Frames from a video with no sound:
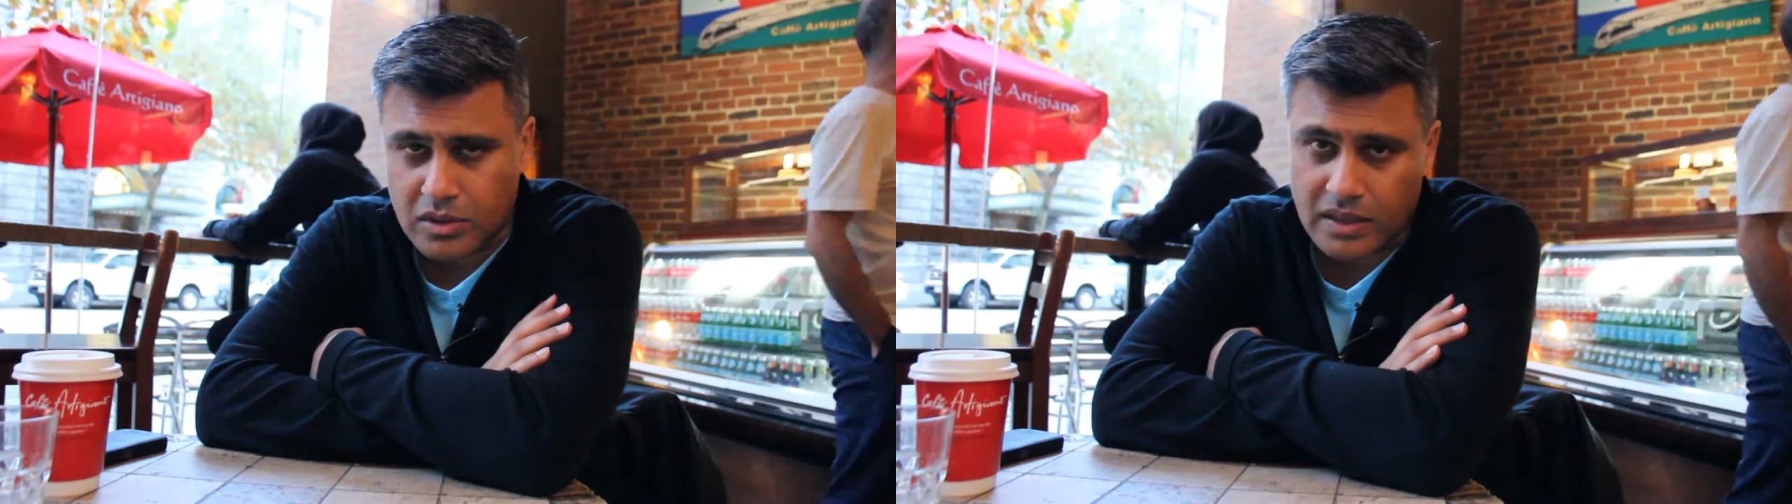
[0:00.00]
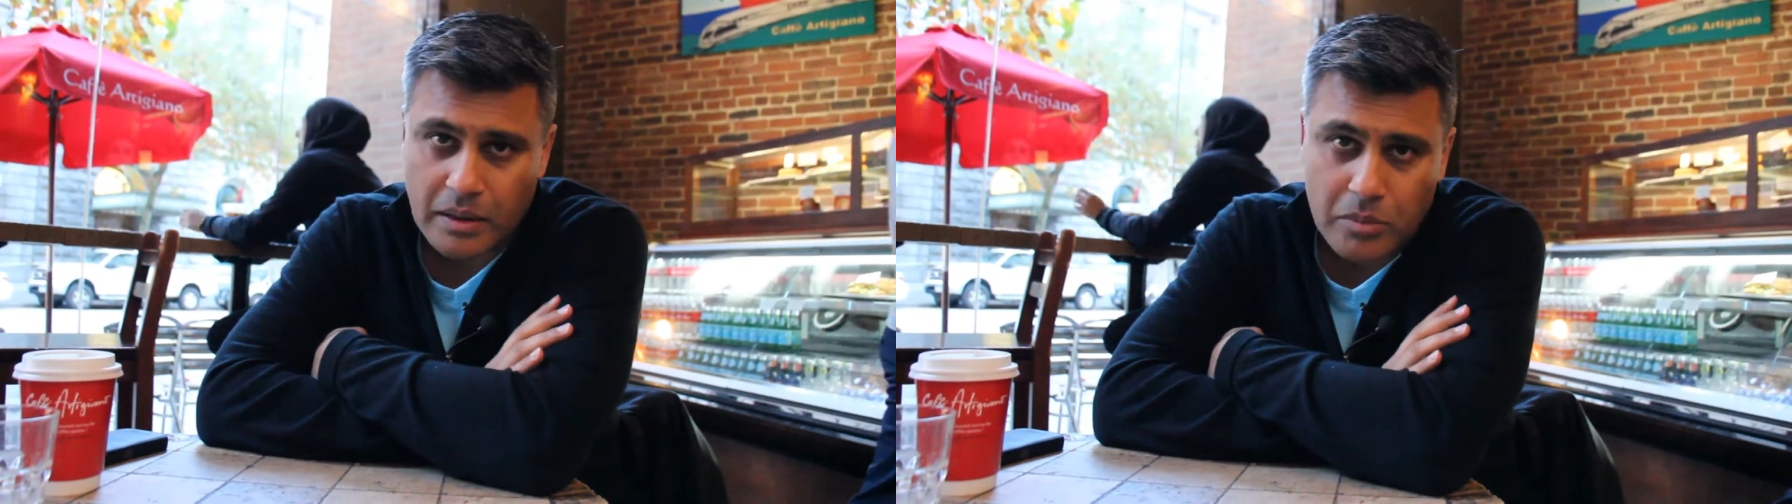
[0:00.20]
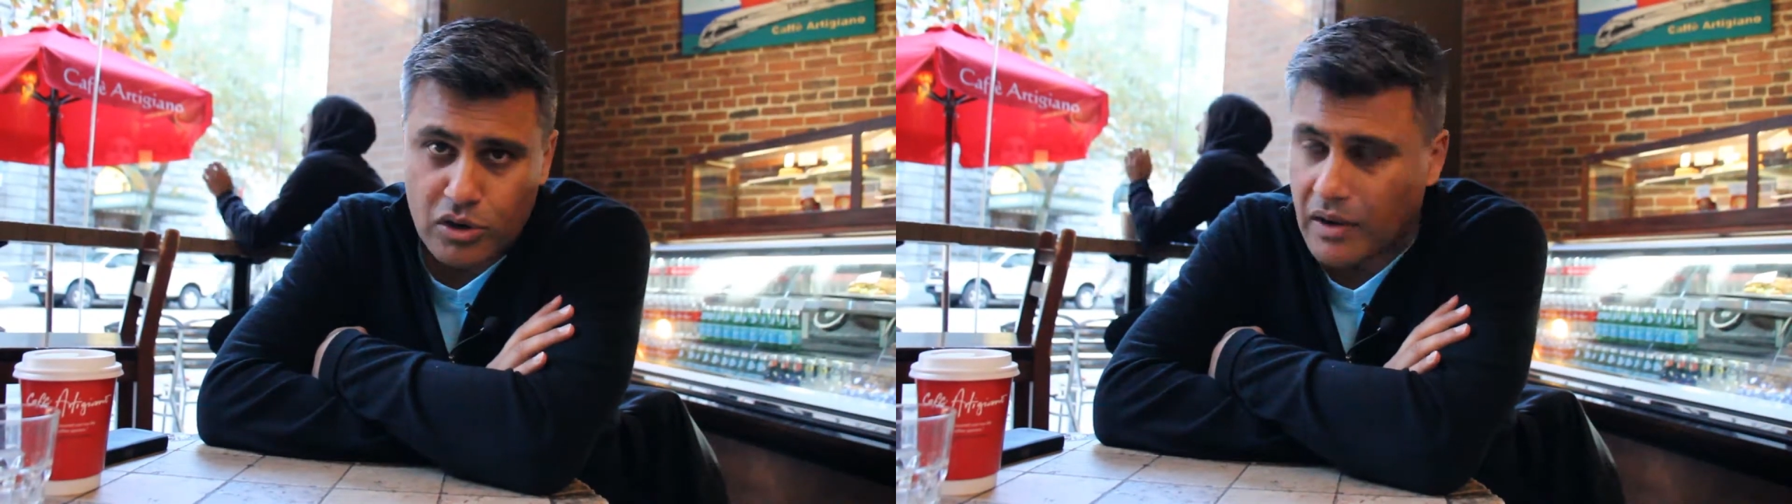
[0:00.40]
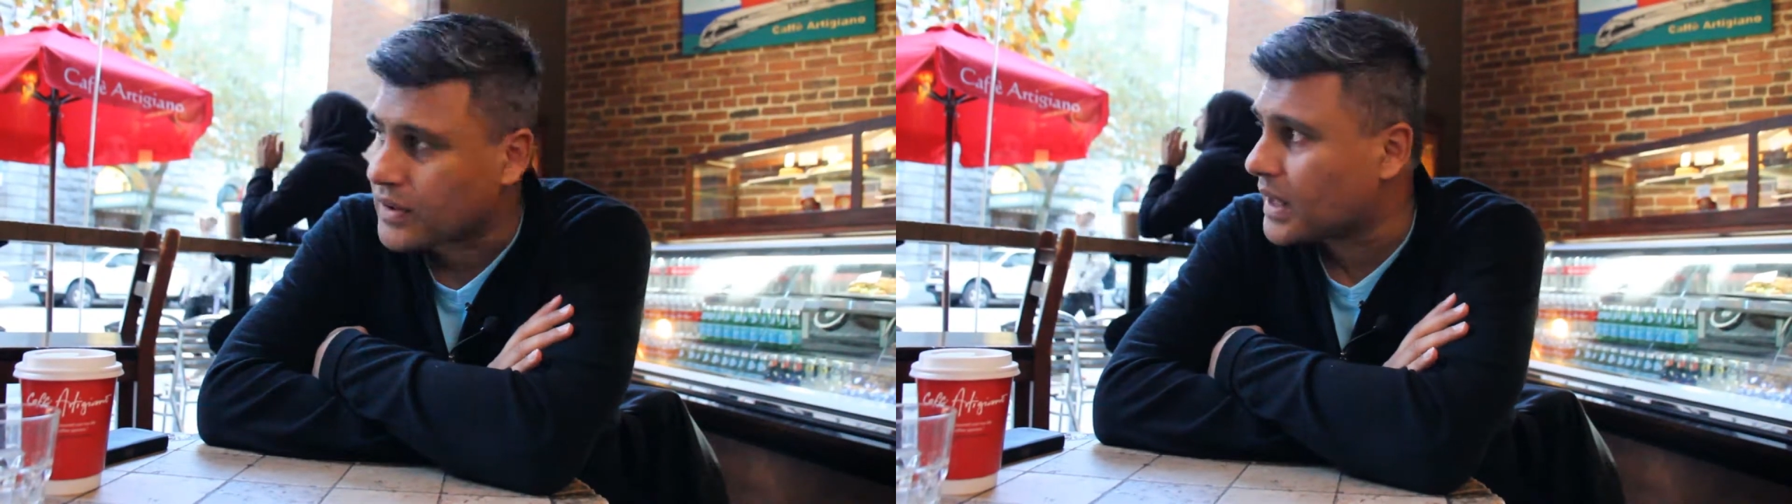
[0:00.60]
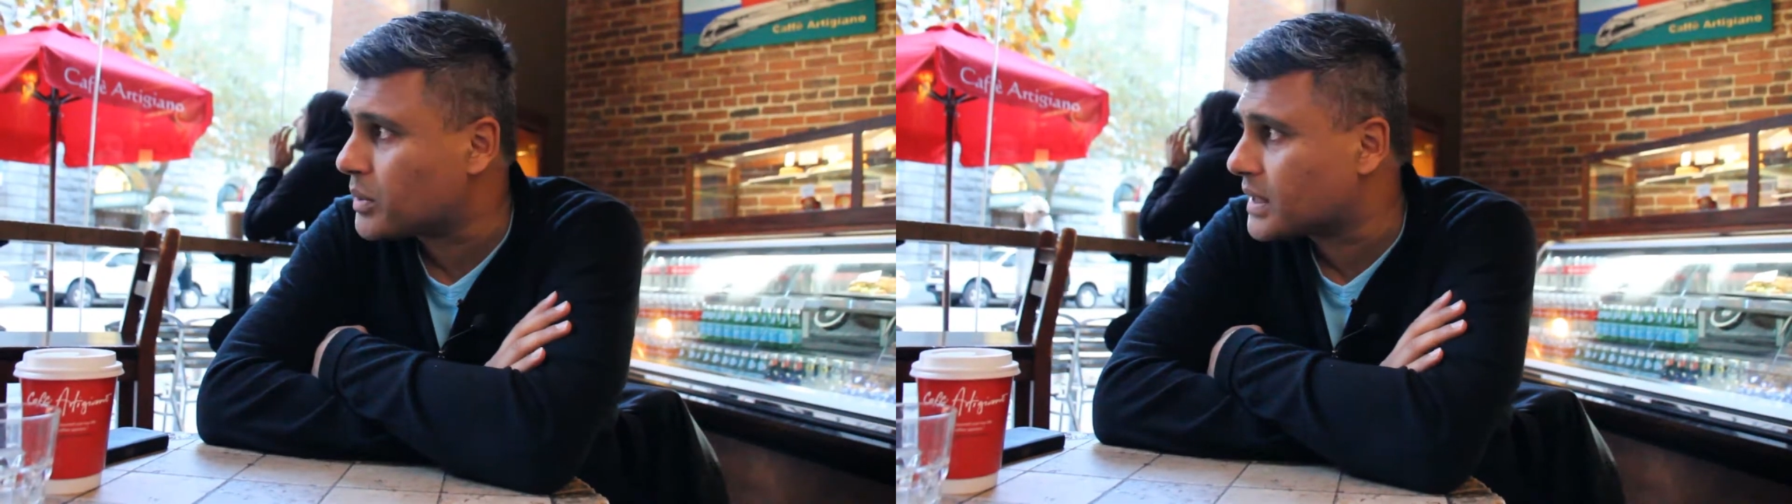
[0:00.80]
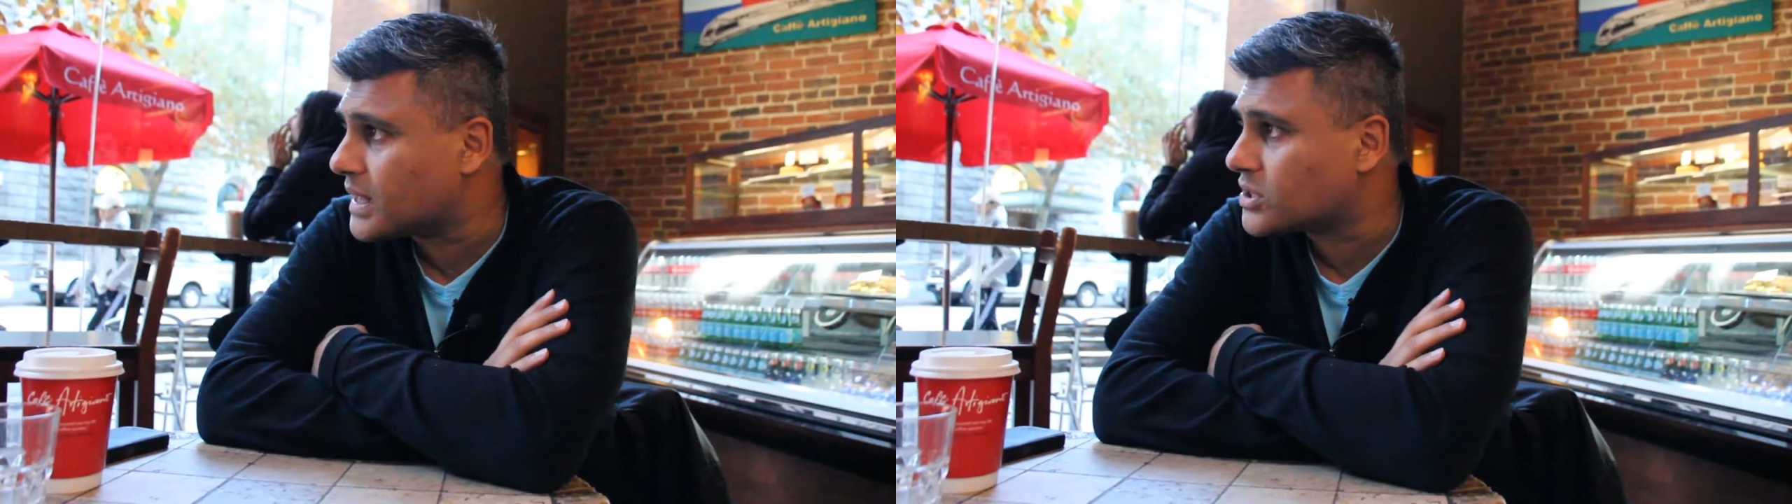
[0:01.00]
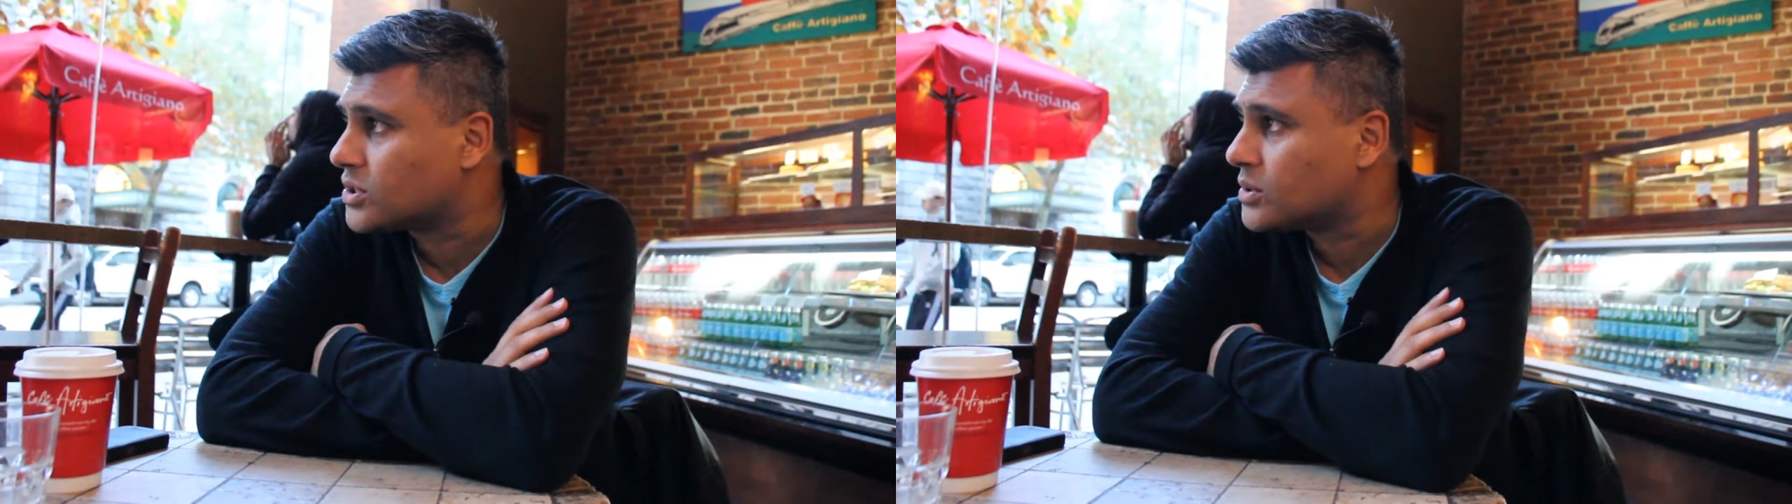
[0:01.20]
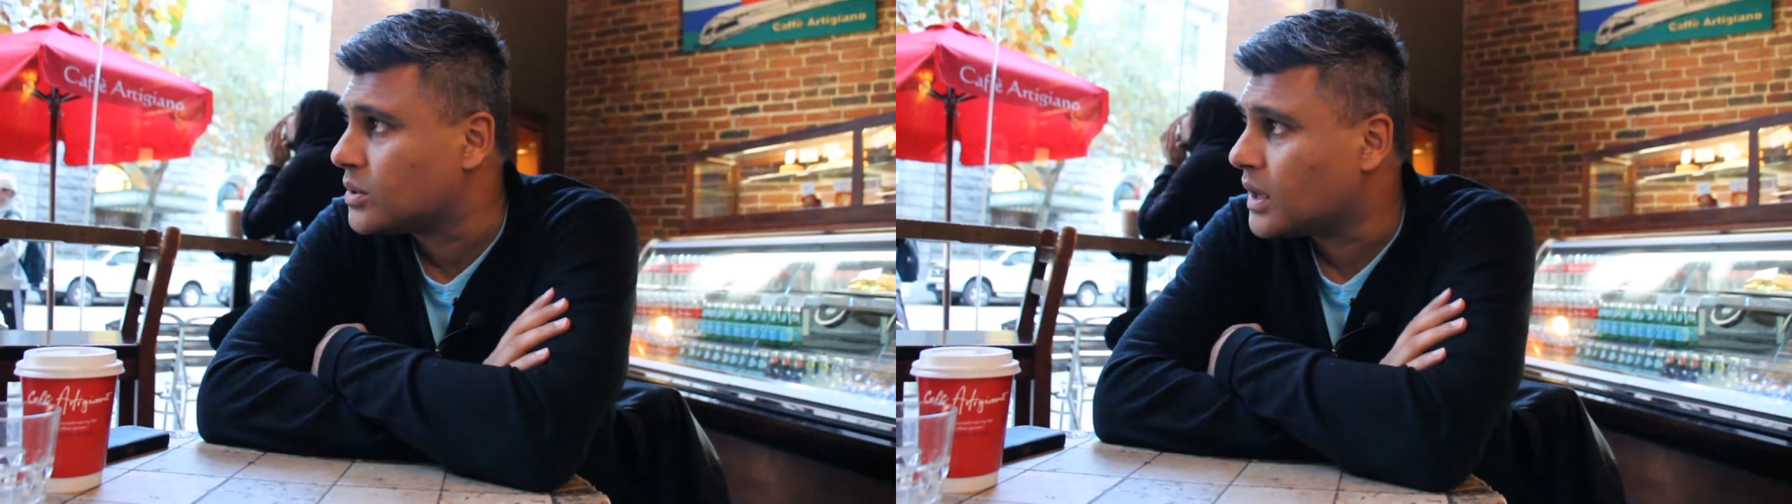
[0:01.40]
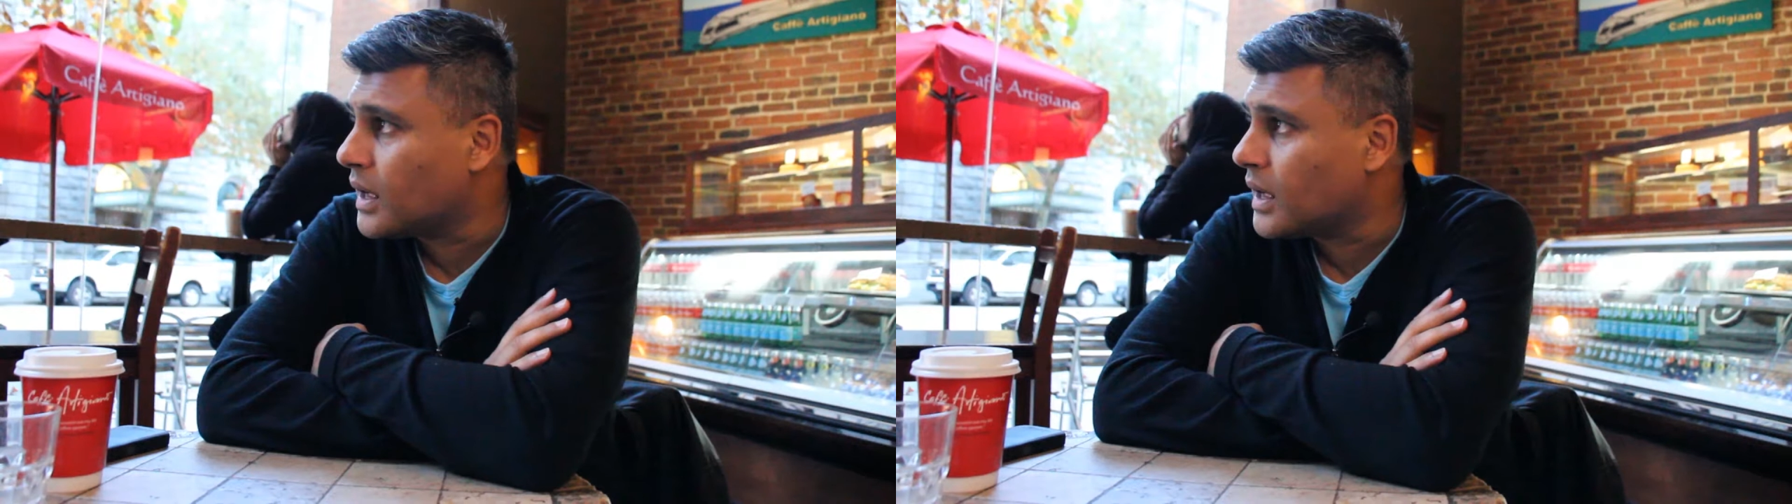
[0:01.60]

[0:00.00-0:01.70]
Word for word: the demographic I want to get to,